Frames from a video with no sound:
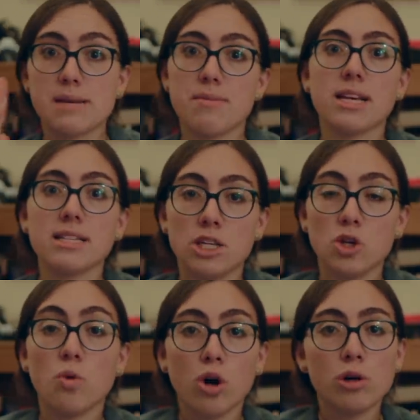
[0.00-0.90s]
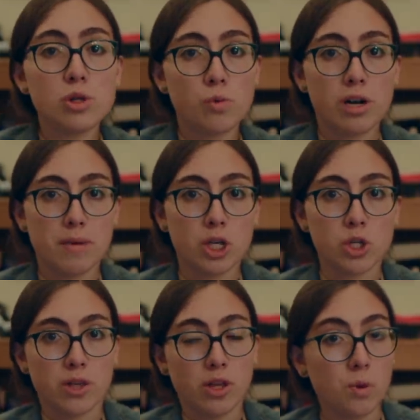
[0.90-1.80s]
something that you also want to
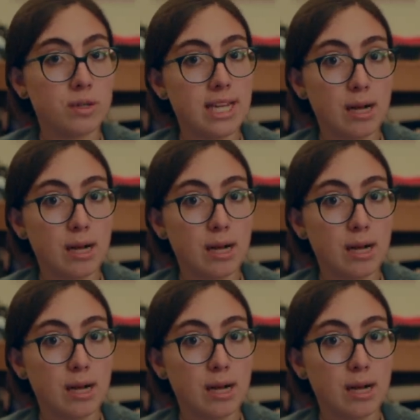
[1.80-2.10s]
make sure that you